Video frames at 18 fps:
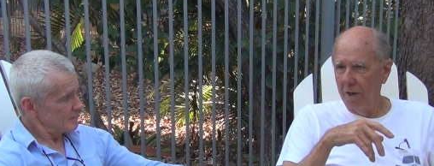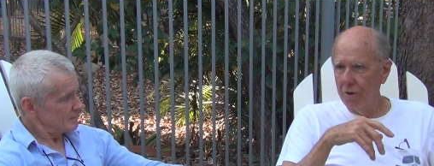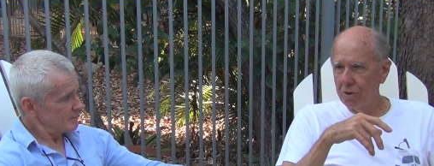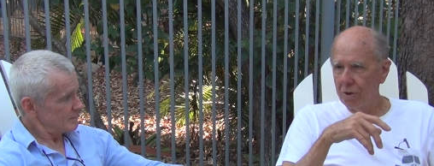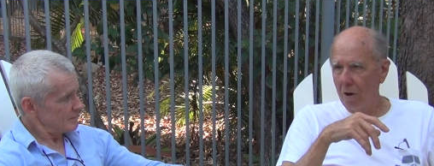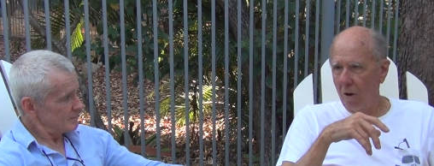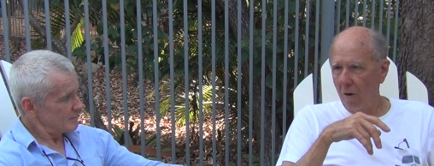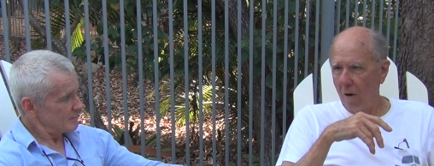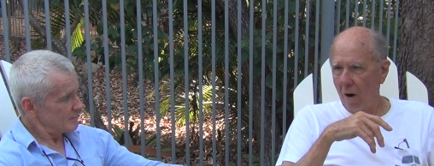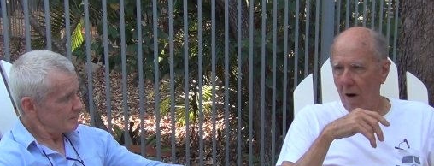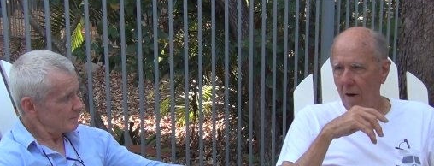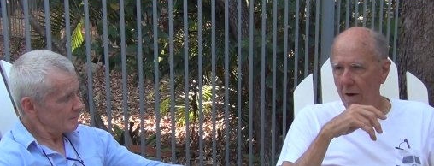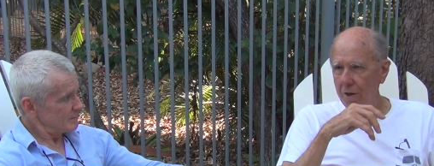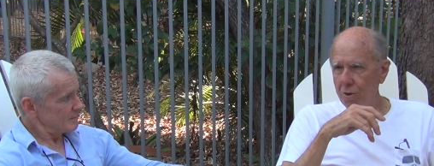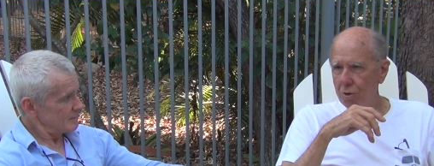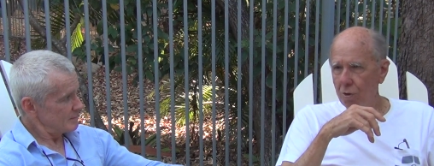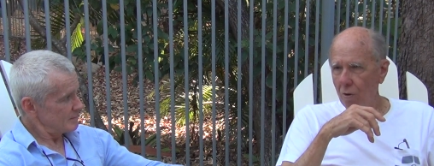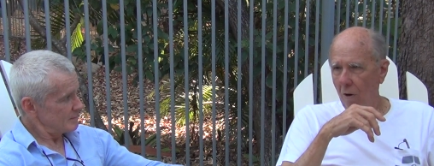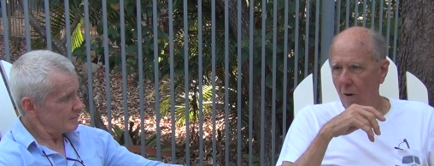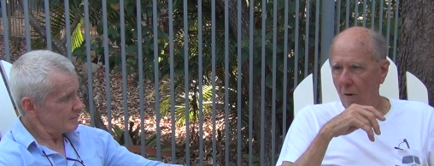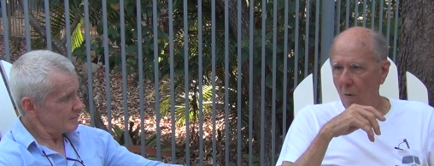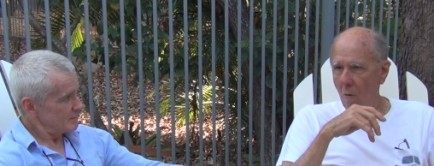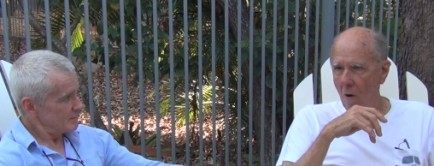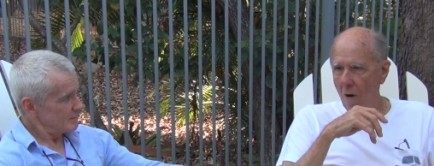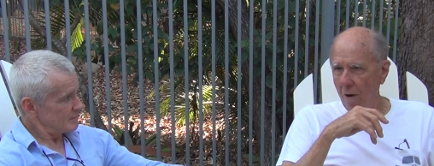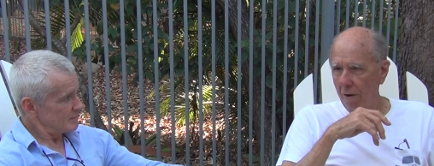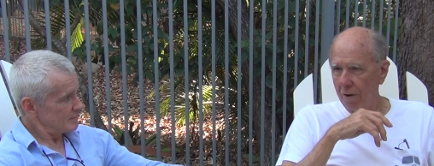Speaker 1: And so our
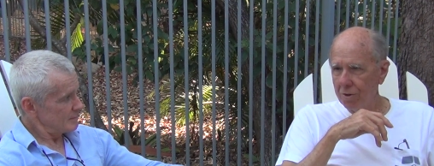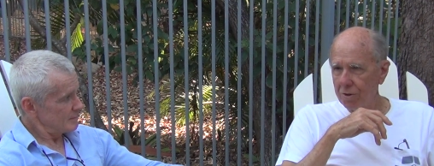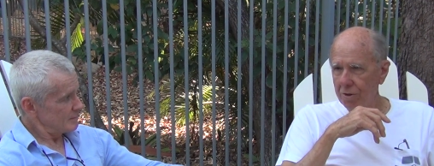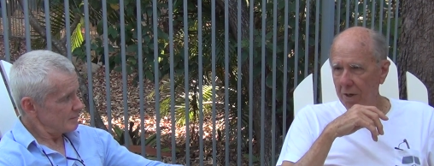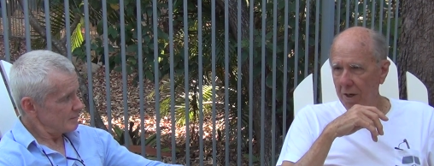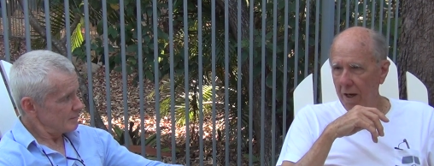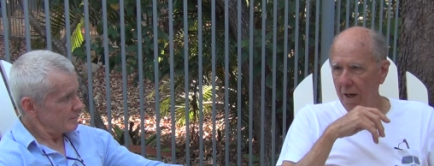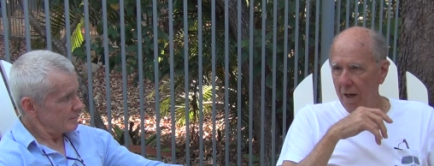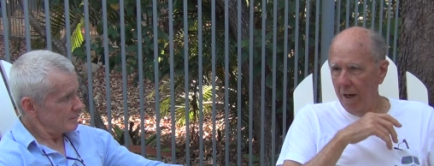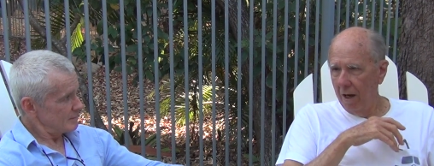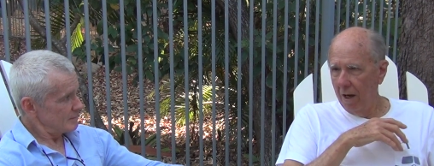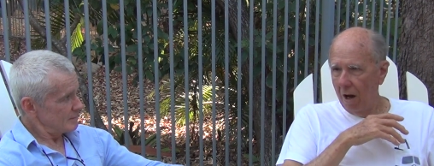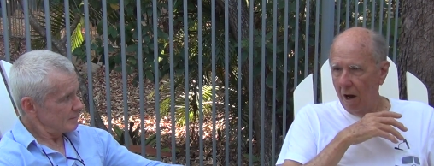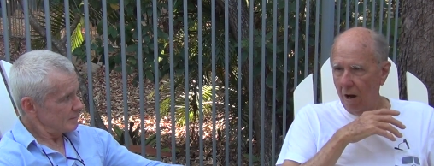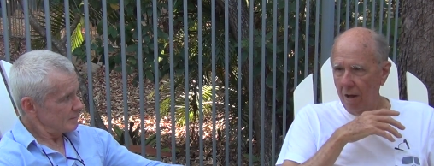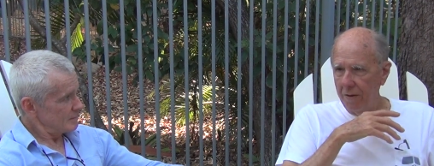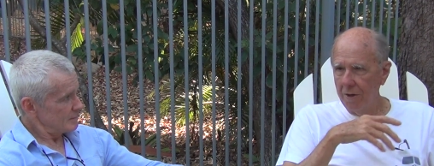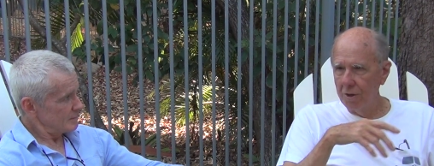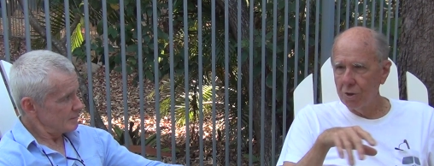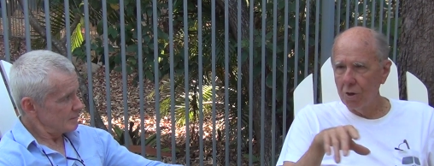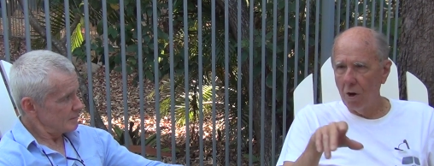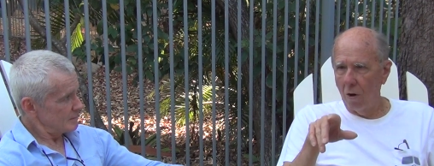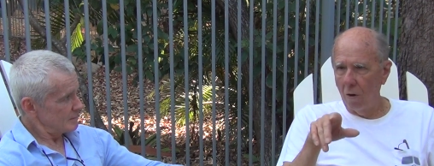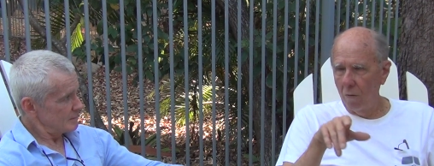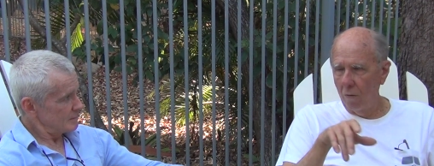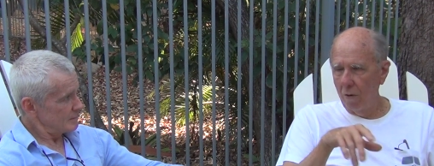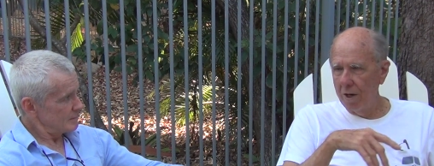inshore waters eh, on this
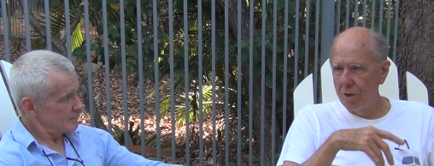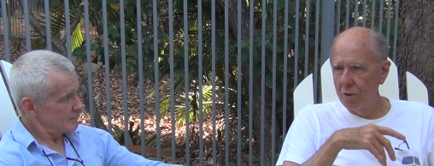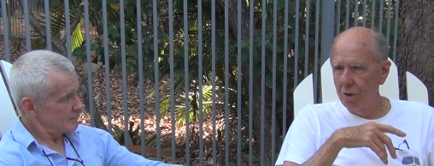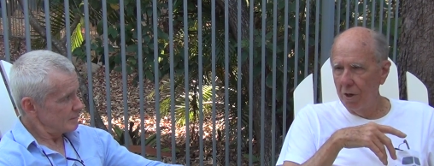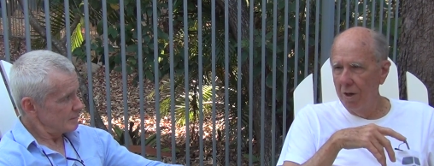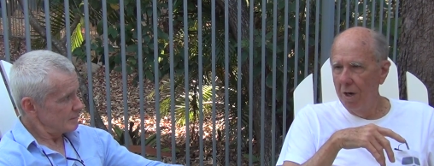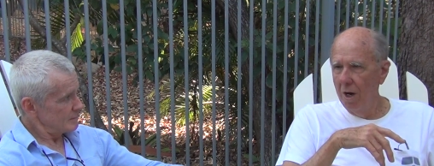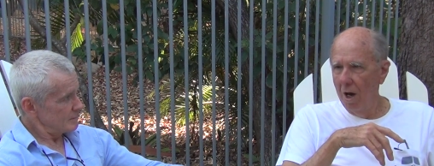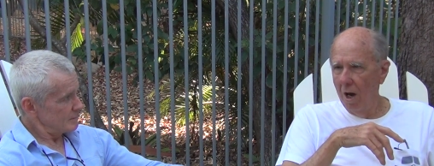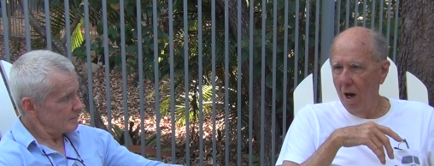whole region